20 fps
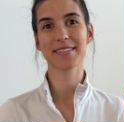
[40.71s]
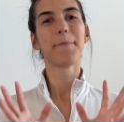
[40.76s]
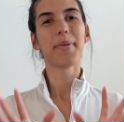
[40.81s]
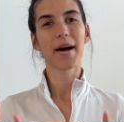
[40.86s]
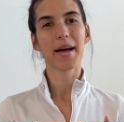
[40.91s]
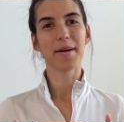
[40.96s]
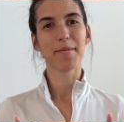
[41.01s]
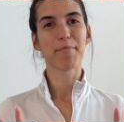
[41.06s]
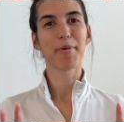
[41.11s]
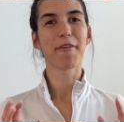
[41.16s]

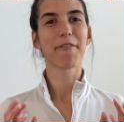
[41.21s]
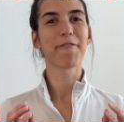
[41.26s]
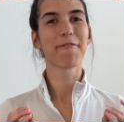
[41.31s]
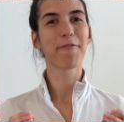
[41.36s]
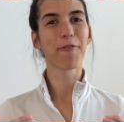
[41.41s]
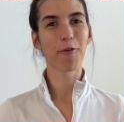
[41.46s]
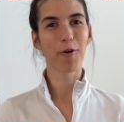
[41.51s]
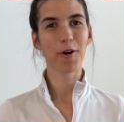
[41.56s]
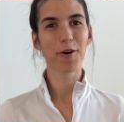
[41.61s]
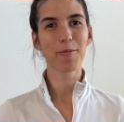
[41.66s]
But
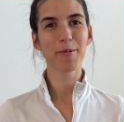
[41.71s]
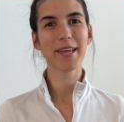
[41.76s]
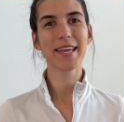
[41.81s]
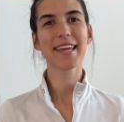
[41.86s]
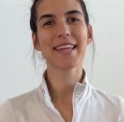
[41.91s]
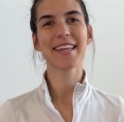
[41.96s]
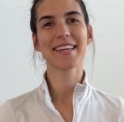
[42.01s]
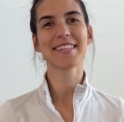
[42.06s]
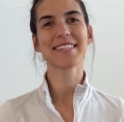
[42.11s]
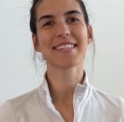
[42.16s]
before we
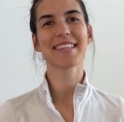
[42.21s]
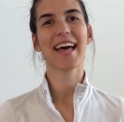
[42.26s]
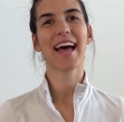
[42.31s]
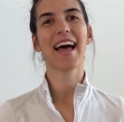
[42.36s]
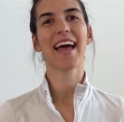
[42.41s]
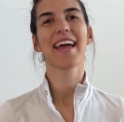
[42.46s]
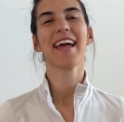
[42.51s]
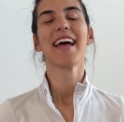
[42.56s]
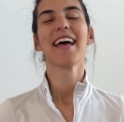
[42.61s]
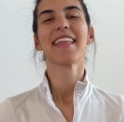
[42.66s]
get into
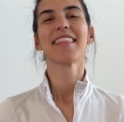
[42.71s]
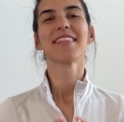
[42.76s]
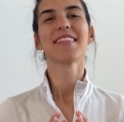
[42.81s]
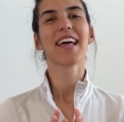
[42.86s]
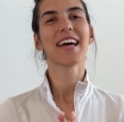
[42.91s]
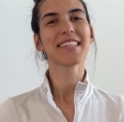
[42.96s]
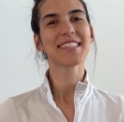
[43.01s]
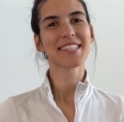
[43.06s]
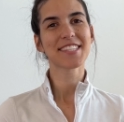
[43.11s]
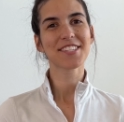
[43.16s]
that,
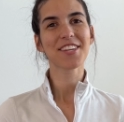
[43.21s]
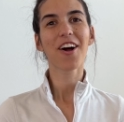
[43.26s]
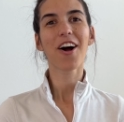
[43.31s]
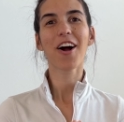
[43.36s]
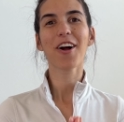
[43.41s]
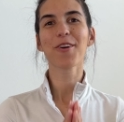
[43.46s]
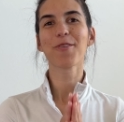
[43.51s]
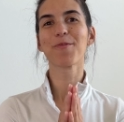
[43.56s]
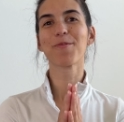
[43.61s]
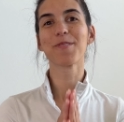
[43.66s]
let's
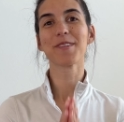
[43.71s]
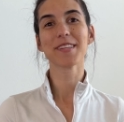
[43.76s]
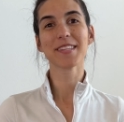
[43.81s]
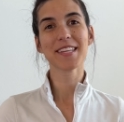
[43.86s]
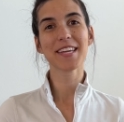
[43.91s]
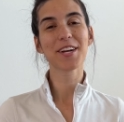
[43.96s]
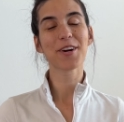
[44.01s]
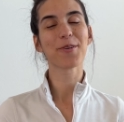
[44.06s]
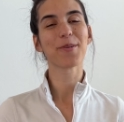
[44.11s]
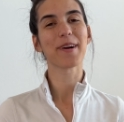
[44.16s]
talk really
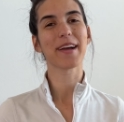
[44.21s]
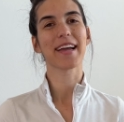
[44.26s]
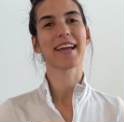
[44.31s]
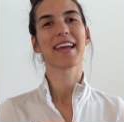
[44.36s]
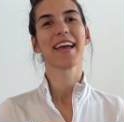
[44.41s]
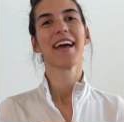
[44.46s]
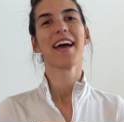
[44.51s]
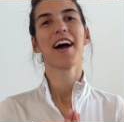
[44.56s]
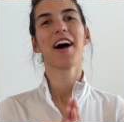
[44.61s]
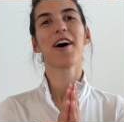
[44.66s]
quick
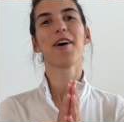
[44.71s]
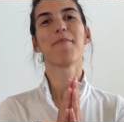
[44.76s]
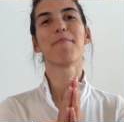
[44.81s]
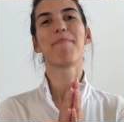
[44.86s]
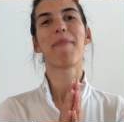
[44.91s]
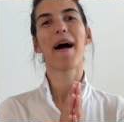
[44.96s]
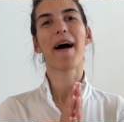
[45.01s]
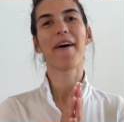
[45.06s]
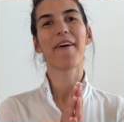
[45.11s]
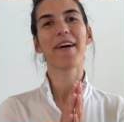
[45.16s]

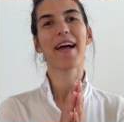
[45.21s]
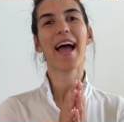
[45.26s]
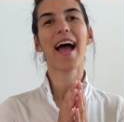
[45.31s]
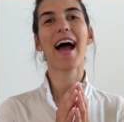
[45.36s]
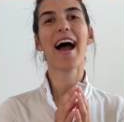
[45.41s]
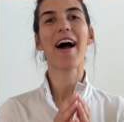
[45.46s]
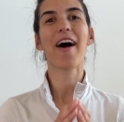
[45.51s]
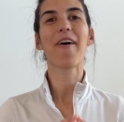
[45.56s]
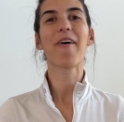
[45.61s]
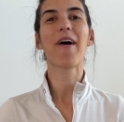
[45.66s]
about
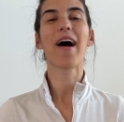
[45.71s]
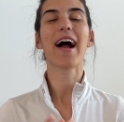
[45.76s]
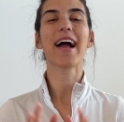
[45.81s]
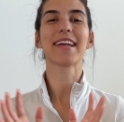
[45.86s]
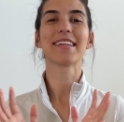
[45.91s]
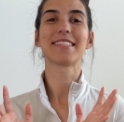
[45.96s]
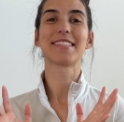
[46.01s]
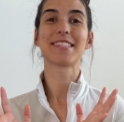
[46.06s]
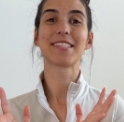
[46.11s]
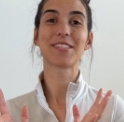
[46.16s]
how I
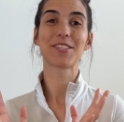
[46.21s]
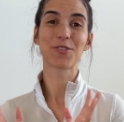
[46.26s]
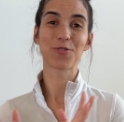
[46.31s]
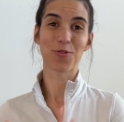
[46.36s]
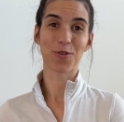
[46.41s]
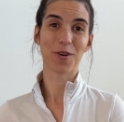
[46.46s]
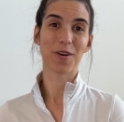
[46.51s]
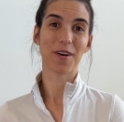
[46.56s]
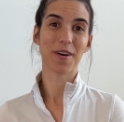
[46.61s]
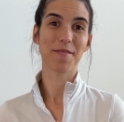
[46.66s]

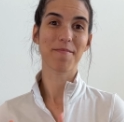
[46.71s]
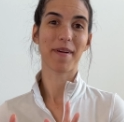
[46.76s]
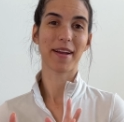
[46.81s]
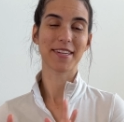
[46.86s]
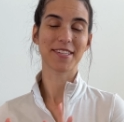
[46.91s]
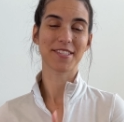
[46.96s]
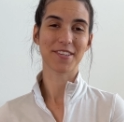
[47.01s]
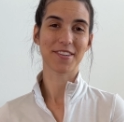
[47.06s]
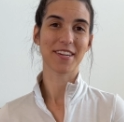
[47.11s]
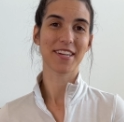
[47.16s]
store my
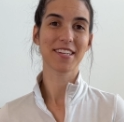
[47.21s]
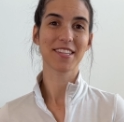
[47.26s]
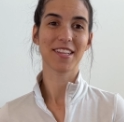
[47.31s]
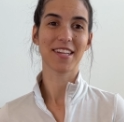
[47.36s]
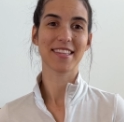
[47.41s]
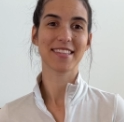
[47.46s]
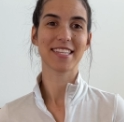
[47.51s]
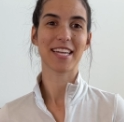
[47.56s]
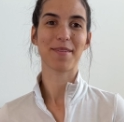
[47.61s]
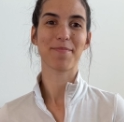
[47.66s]
dirty
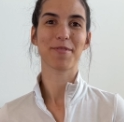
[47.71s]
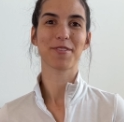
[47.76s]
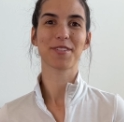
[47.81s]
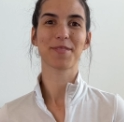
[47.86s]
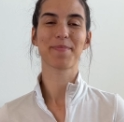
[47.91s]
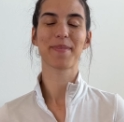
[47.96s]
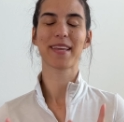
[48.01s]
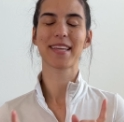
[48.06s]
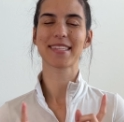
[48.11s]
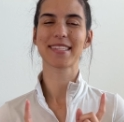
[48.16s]
cloth diapers,
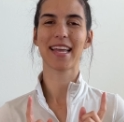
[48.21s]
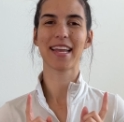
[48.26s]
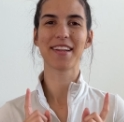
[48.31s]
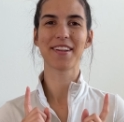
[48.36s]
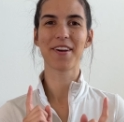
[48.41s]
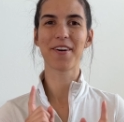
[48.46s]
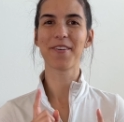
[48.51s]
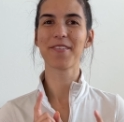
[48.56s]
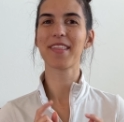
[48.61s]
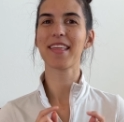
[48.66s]
because I
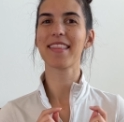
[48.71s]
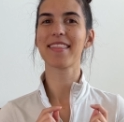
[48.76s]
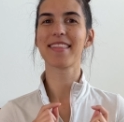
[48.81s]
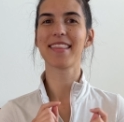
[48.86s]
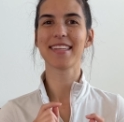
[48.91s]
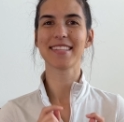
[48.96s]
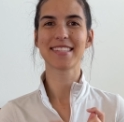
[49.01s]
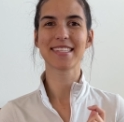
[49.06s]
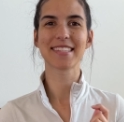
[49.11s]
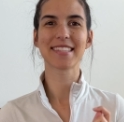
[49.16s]
know that
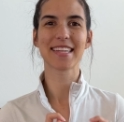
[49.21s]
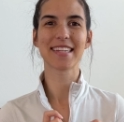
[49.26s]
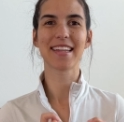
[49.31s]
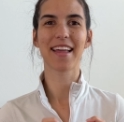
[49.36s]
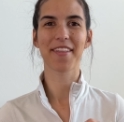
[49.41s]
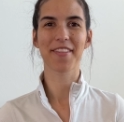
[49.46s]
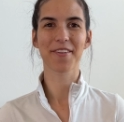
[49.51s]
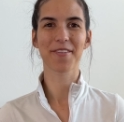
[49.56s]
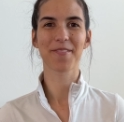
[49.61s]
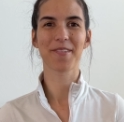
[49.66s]
this is
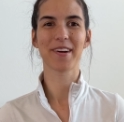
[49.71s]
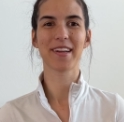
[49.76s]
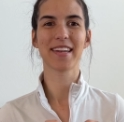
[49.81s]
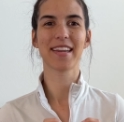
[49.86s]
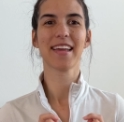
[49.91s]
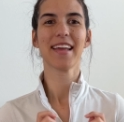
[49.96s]
another one